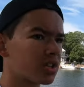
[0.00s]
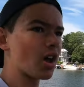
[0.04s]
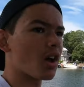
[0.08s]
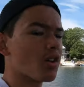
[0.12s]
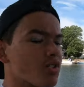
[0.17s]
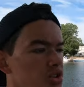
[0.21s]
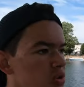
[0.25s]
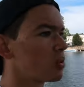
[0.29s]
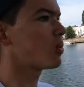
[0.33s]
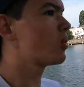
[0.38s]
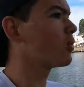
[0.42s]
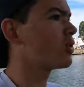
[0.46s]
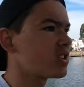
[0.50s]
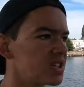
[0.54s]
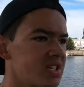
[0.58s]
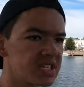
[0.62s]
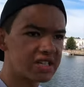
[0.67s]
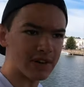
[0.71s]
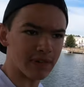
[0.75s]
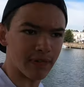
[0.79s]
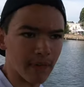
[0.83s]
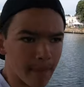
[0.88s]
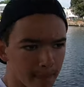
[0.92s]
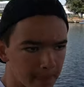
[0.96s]
go to all these
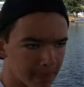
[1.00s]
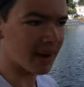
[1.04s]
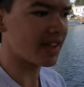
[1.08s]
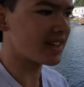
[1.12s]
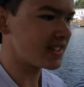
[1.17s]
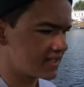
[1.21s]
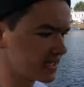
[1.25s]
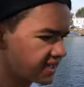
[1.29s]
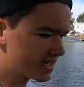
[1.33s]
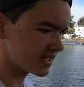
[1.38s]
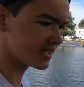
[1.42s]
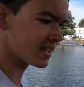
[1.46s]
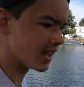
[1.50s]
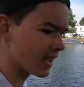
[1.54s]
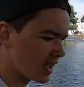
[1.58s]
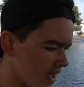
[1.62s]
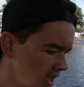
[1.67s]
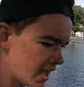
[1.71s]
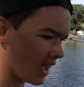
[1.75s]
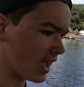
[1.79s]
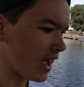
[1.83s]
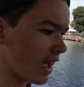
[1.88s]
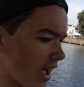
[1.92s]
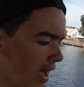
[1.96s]
different places,
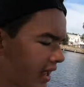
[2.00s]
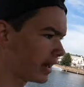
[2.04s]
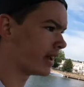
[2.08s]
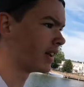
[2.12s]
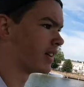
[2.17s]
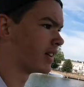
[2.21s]
and